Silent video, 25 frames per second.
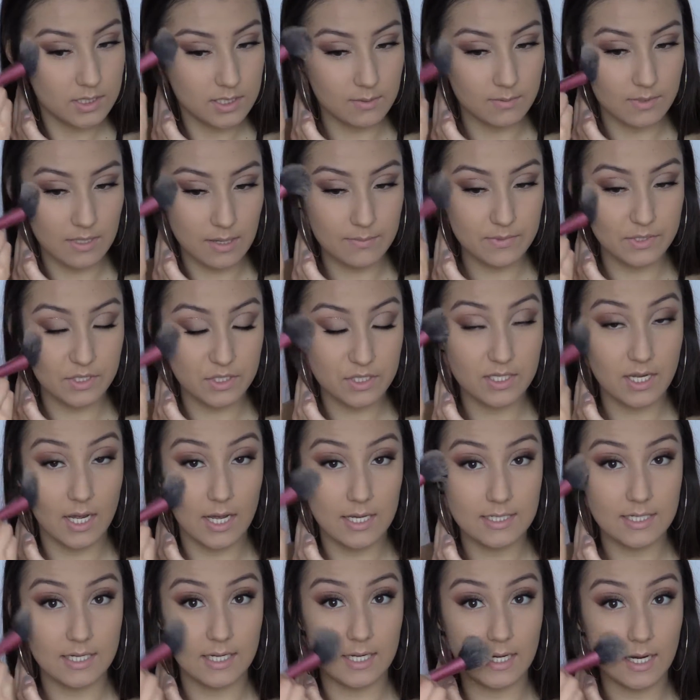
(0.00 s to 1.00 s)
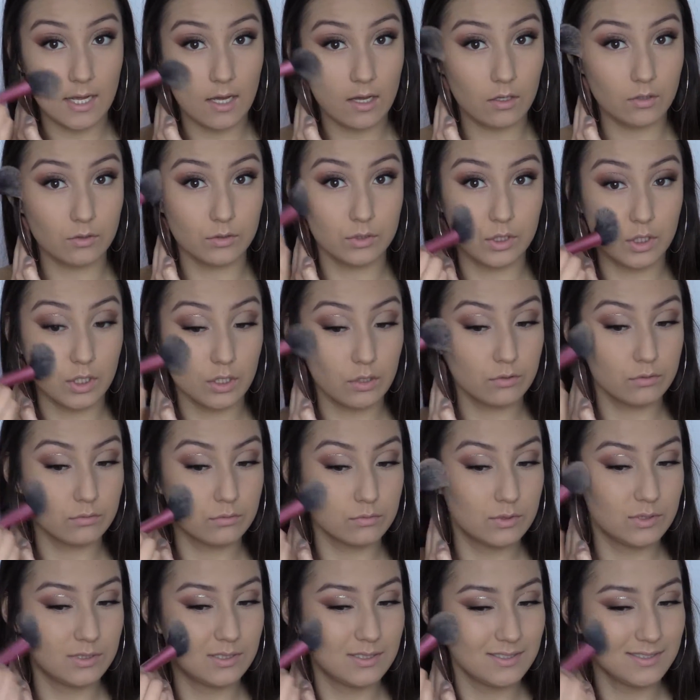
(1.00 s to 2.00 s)
Sometimes you just gotta take an L, you know?
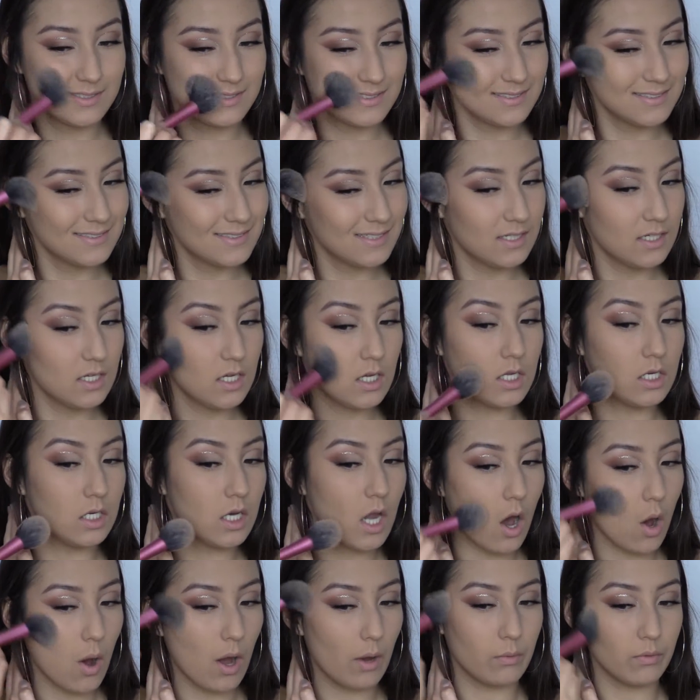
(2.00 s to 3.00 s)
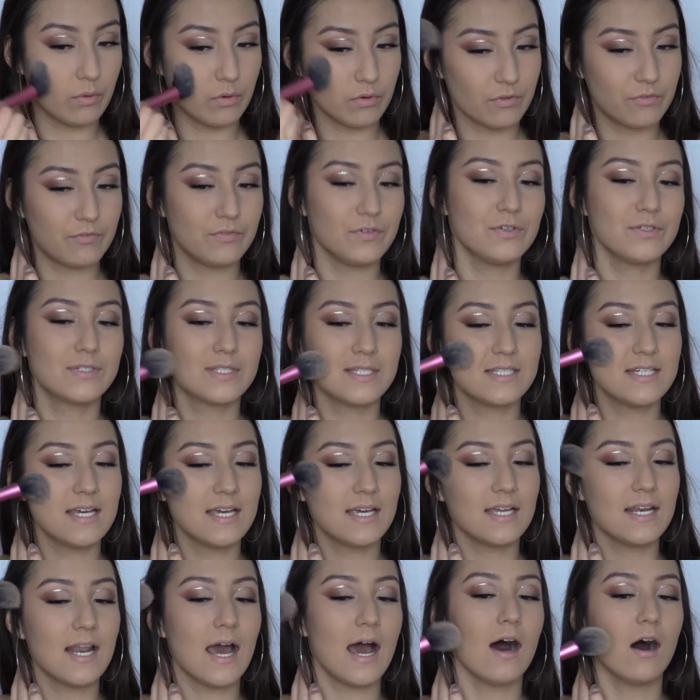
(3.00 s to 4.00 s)
No, I will refuse to
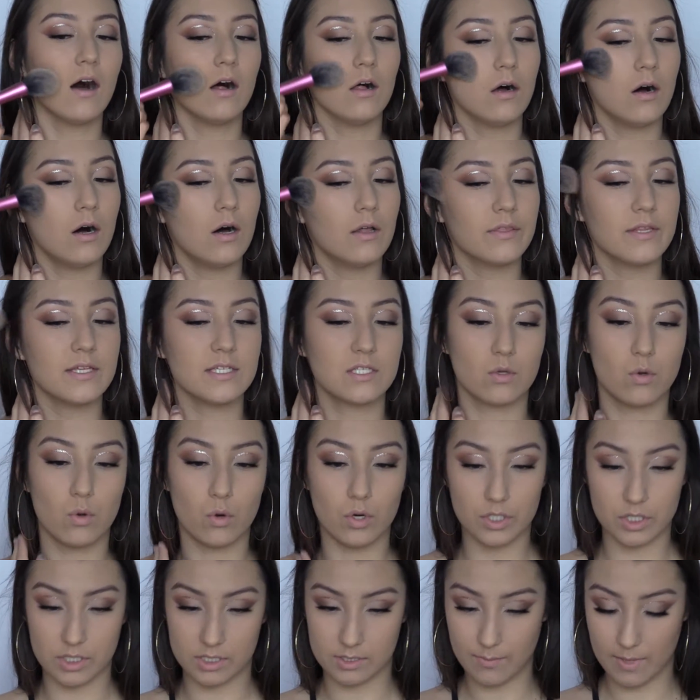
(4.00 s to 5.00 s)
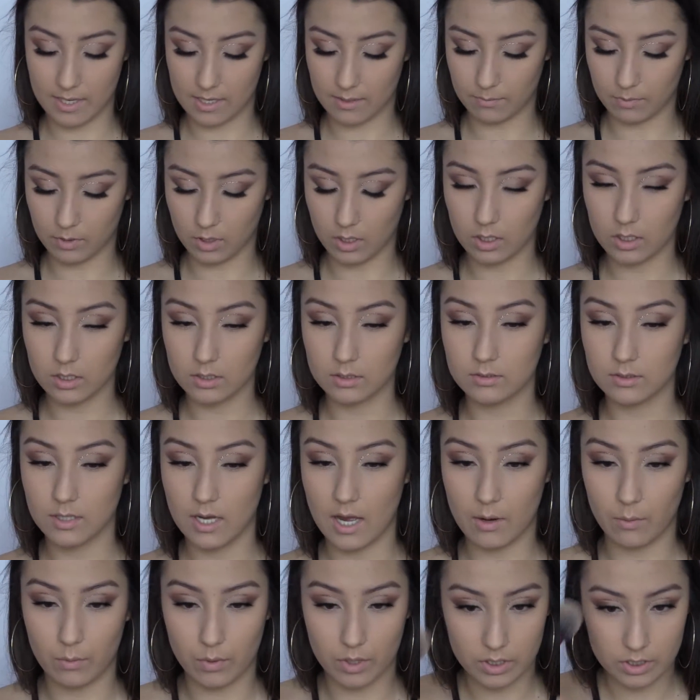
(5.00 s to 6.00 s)
take an L on this gorgeous makeup look.
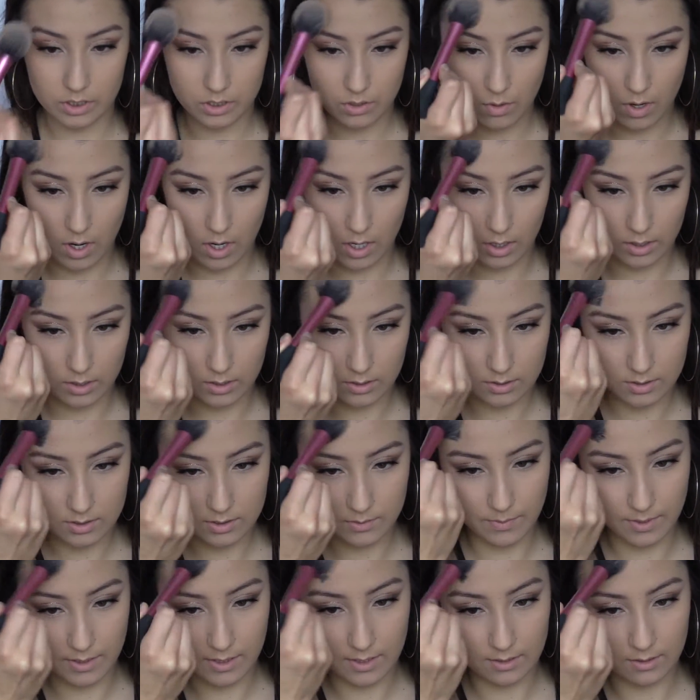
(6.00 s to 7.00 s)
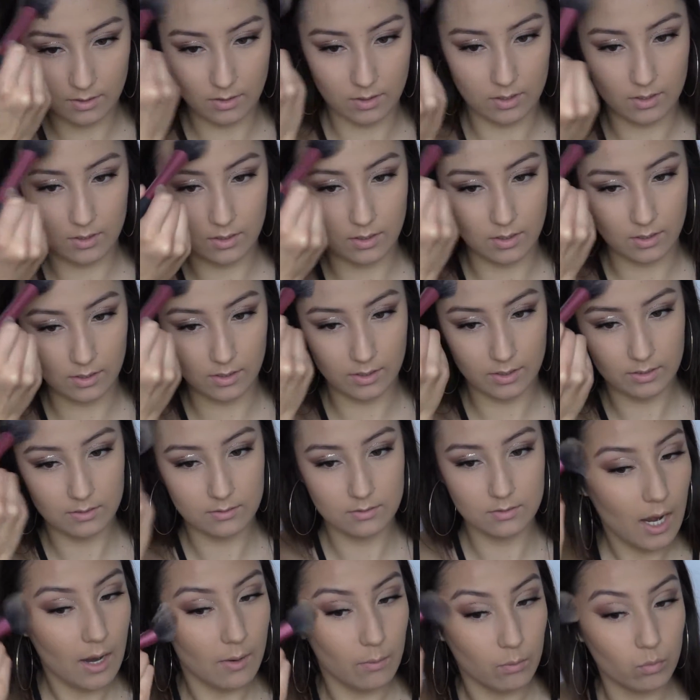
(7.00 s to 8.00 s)
I worked too hard to make it look ugly.
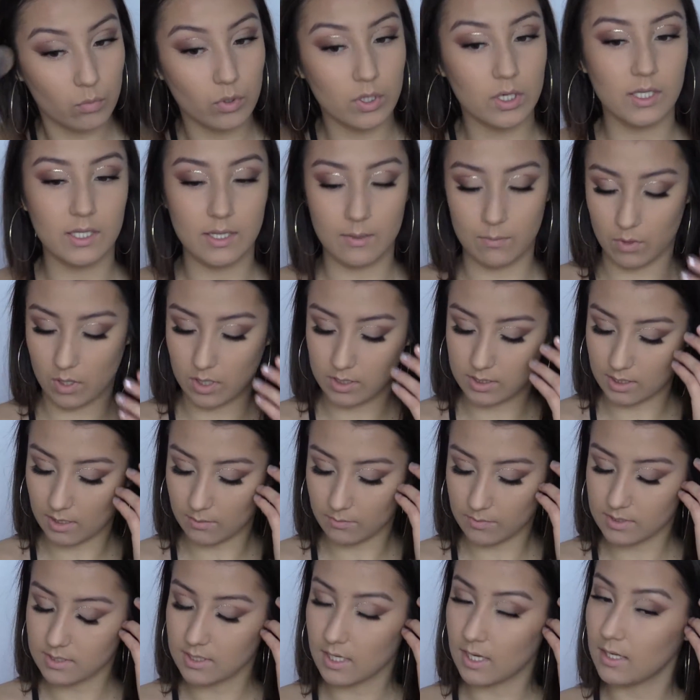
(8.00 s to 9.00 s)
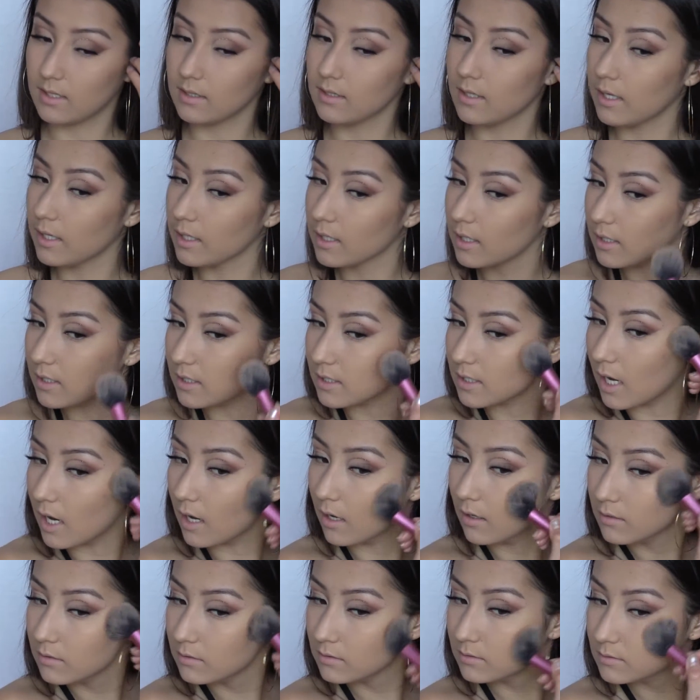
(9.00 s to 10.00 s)
I'm really bronzing up the skin. Like, can you
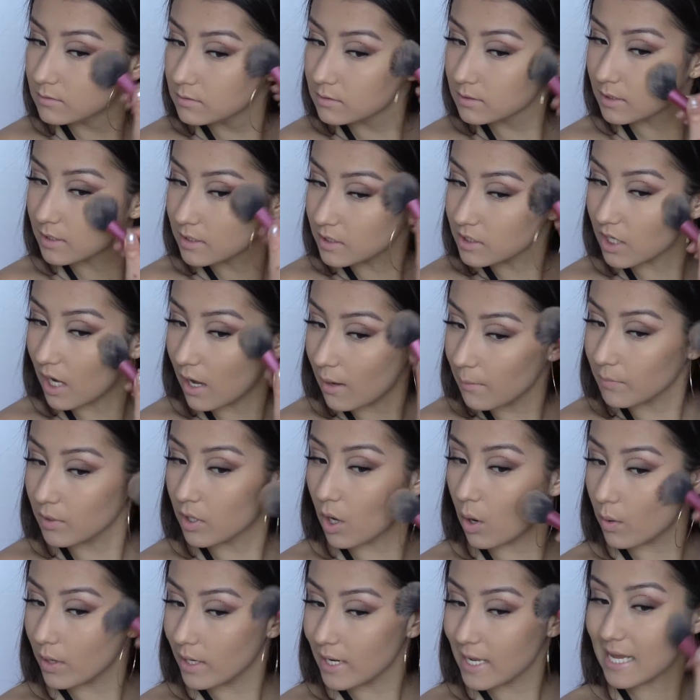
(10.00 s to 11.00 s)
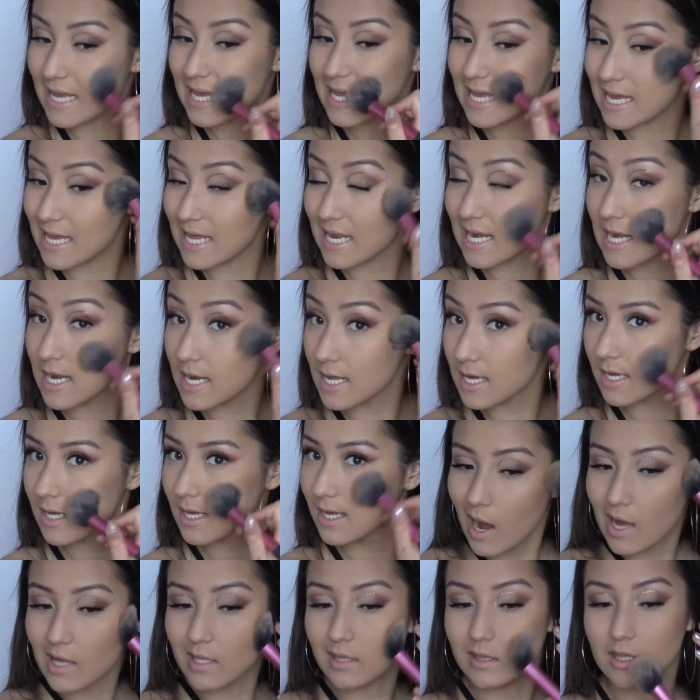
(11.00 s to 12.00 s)
tell? Can you tell I'm going
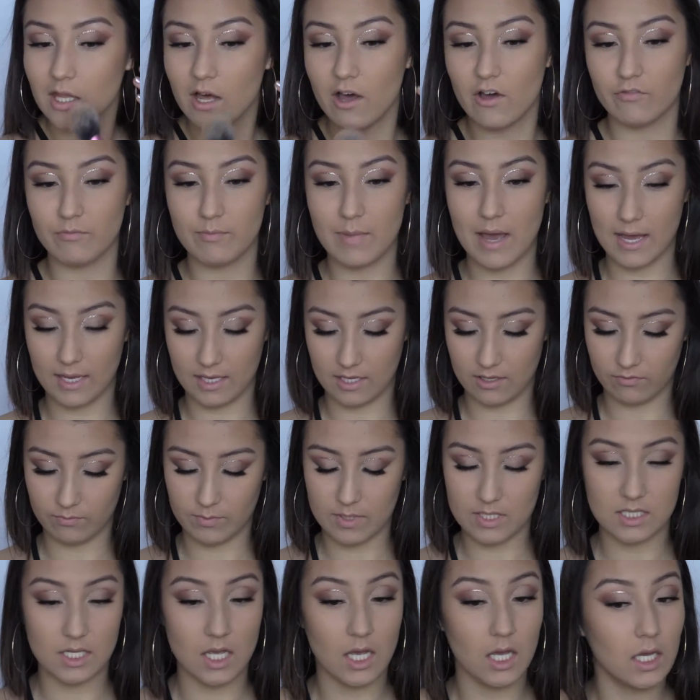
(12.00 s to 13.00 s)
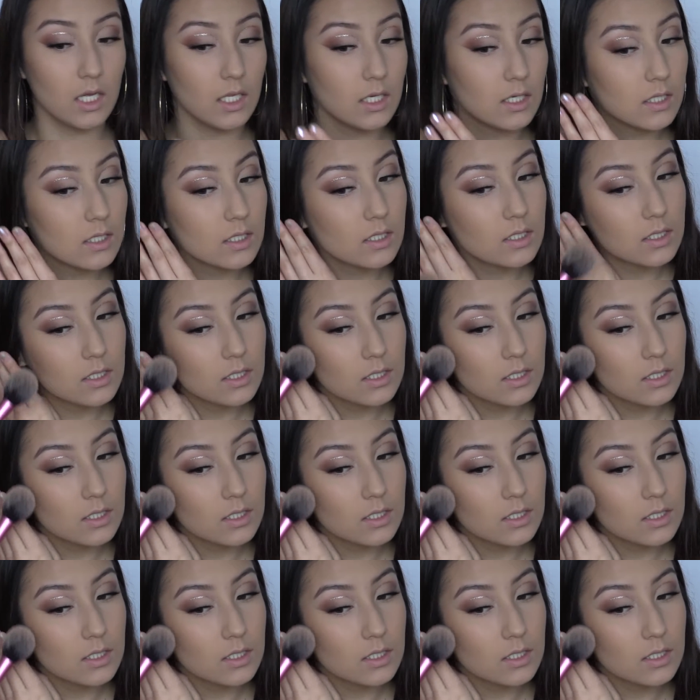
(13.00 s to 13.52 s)
in? I love MAC Give Me Sun.